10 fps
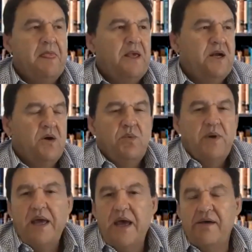You know, we
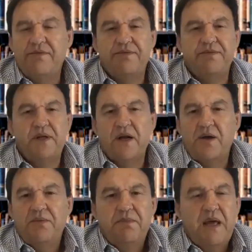have, you
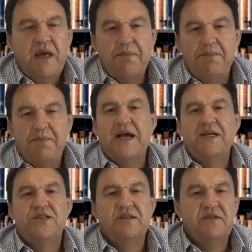know,
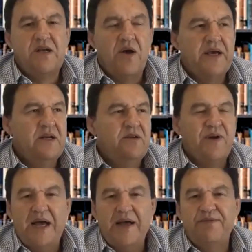applications going in for
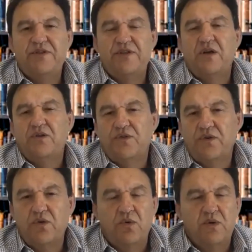AFSLs
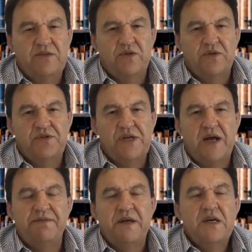and all this sort of stuff